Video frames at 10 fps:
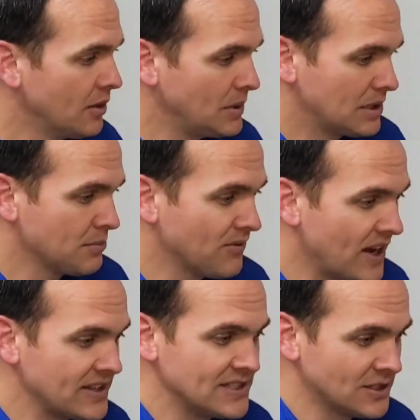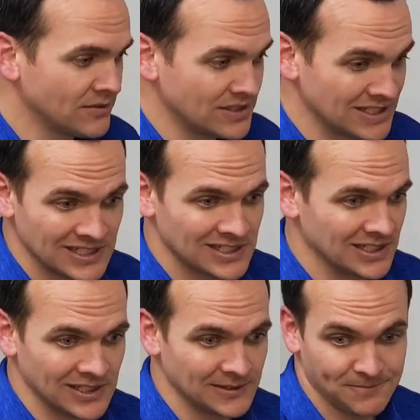We can provide these services
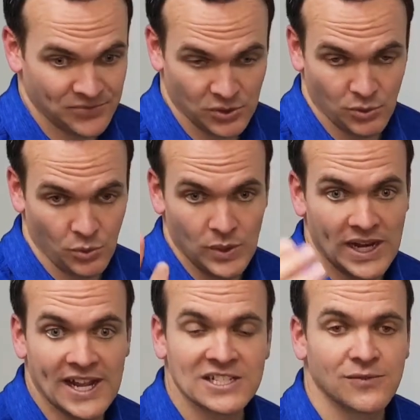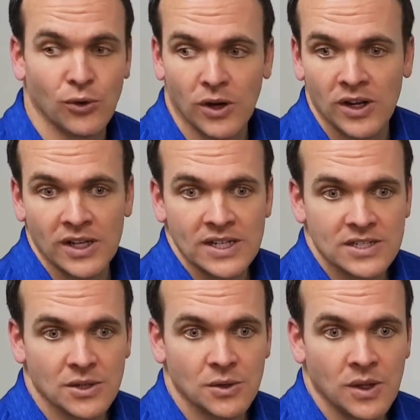when asked for.
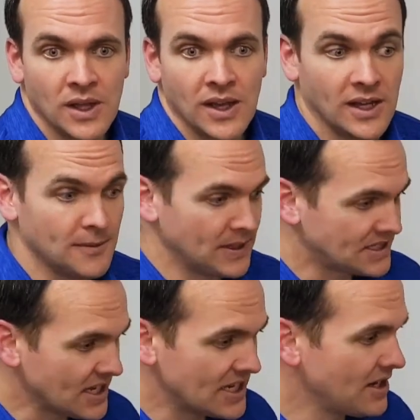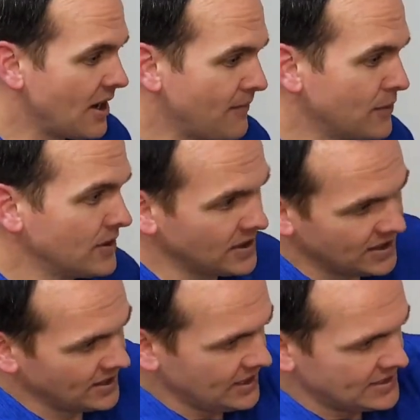So excited to offer,
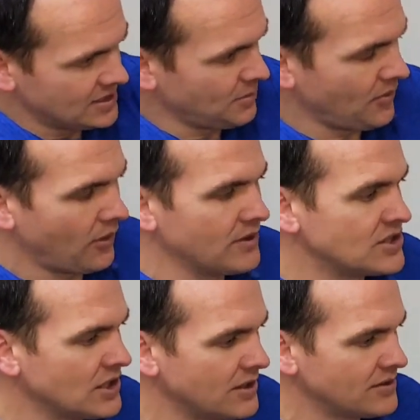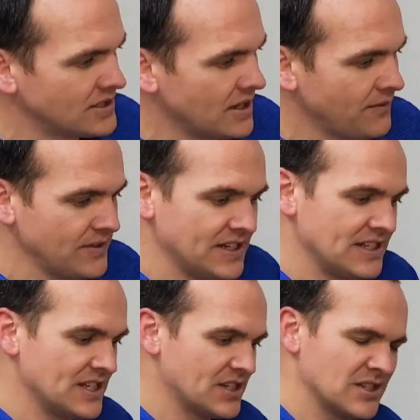again, some of our regenerative stuff in
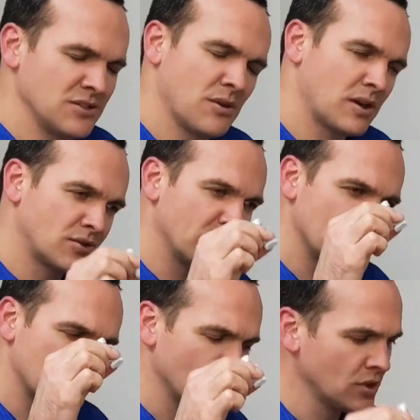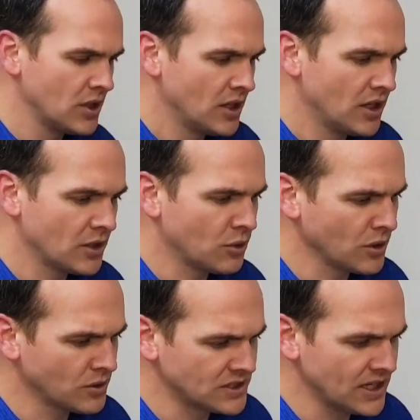addition to our traditional
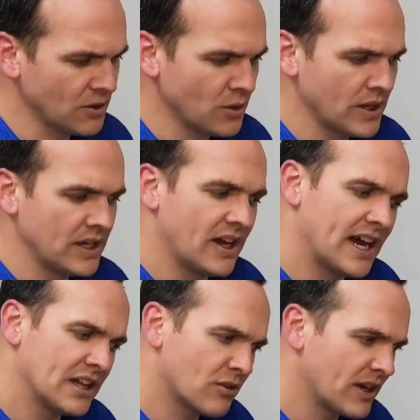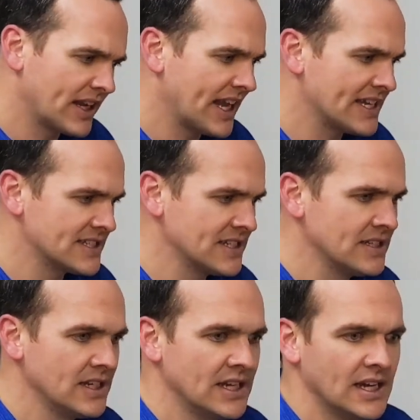corticosteroid, hyaluronic
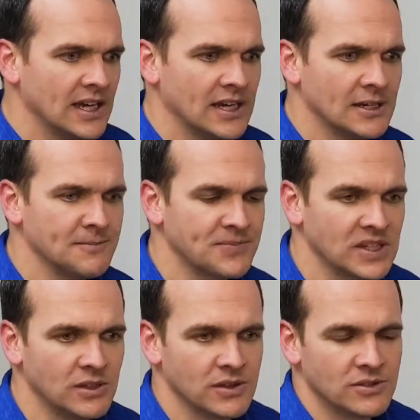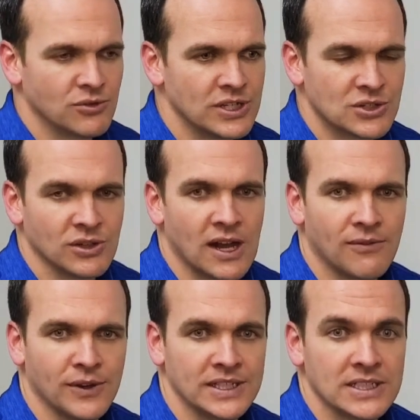acid, the traditional
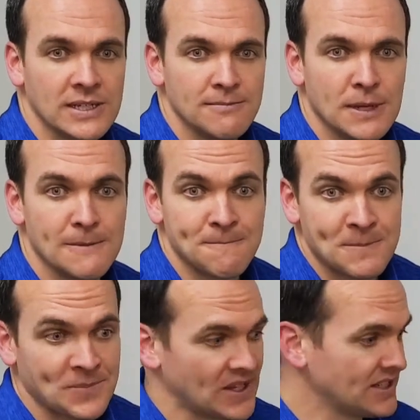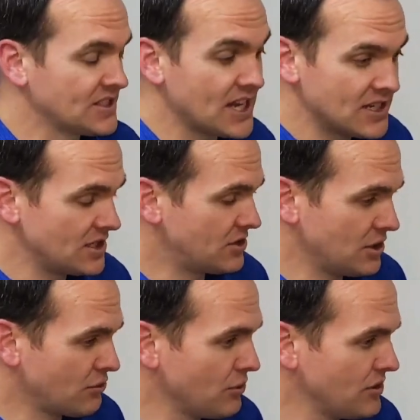offerings. But excited
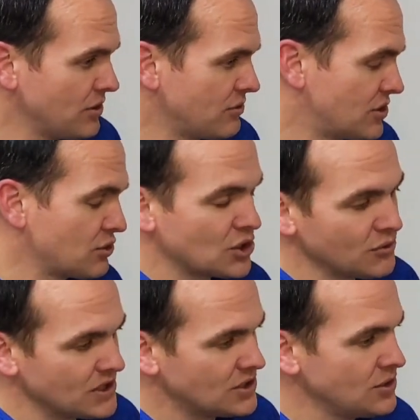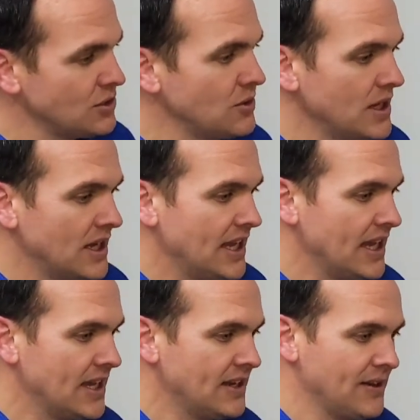to show this to you,
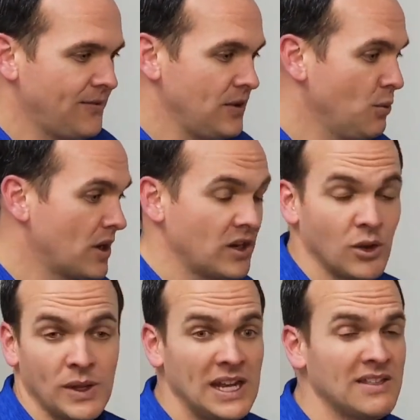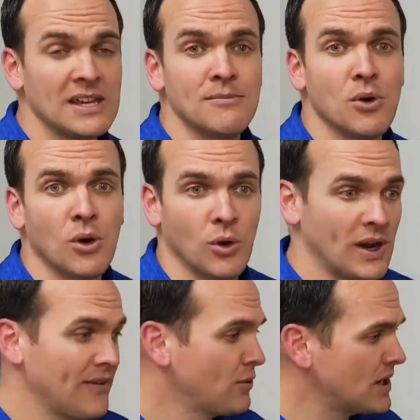and if you want to know anything more
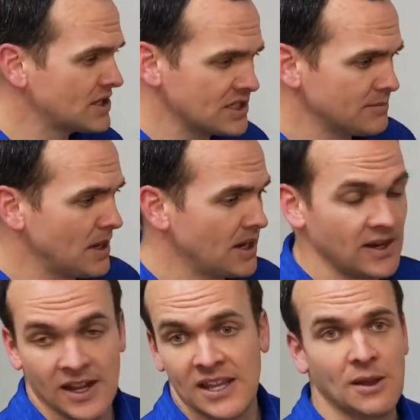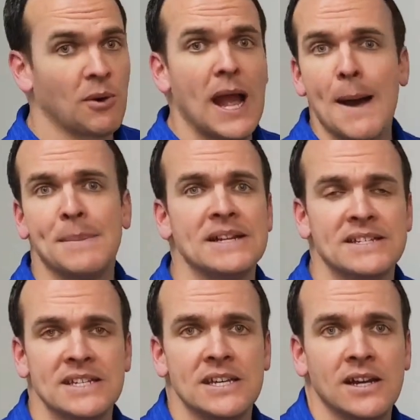or have questions about it, again, we're happy to
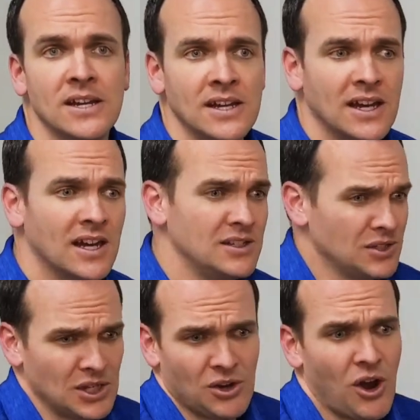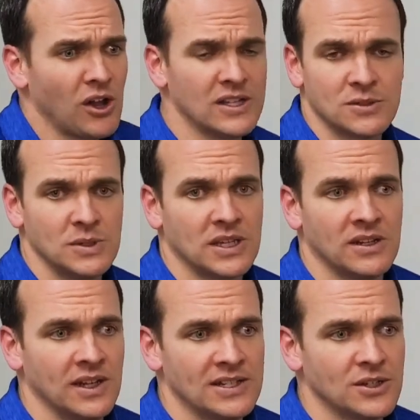see you. You can call us, we
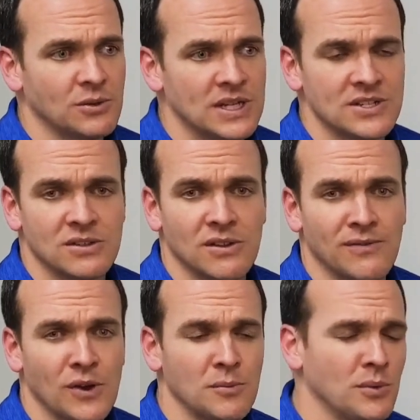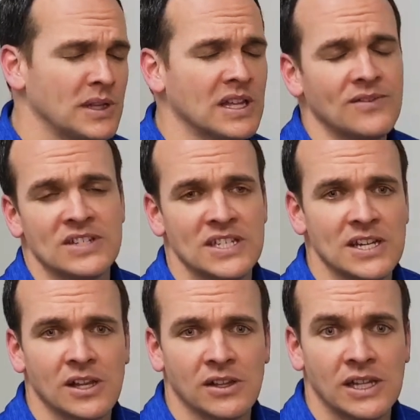can answer questions over the phone, but we'd love to see
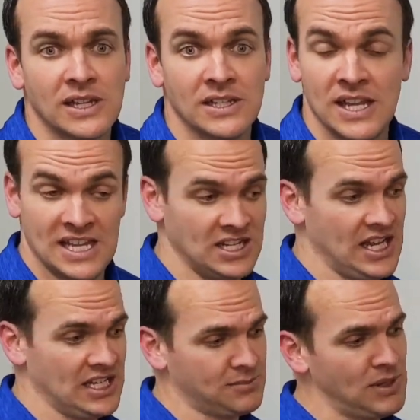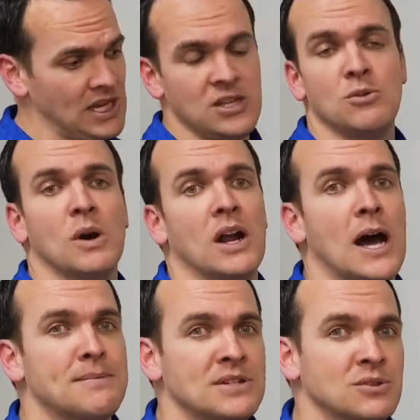you in clinic and explain to you what
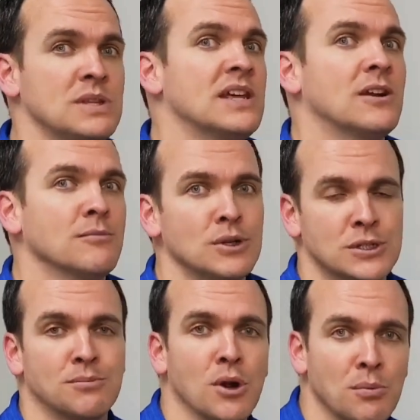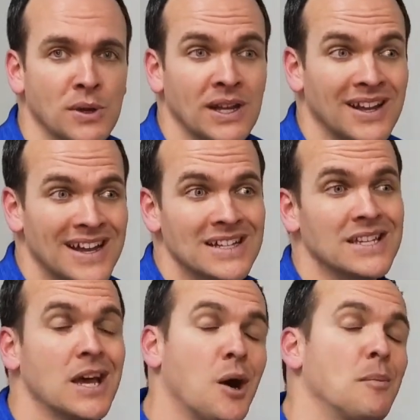options we think are most appropriate
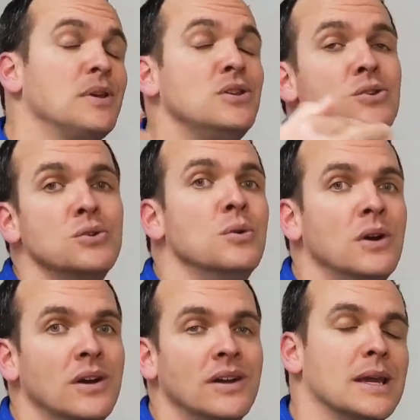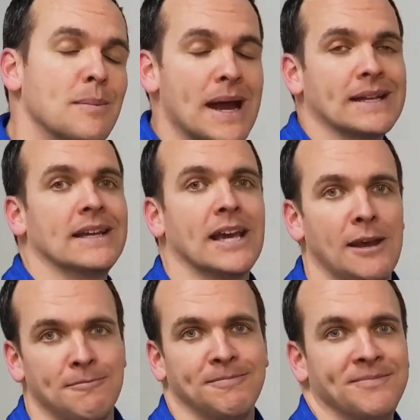to help you get back in the
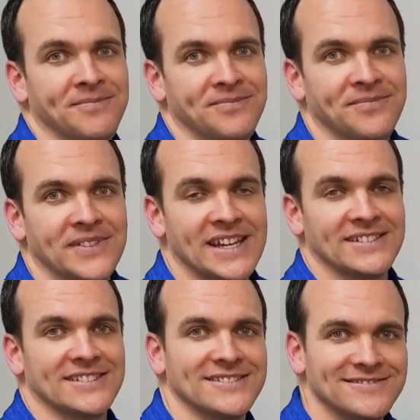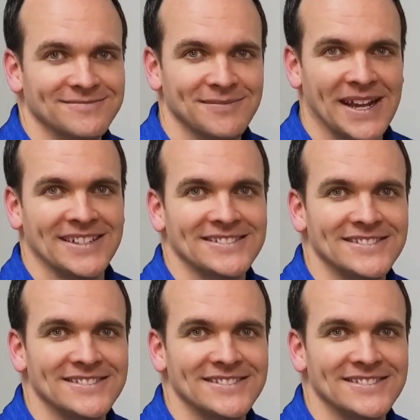game. Thanks. Bye.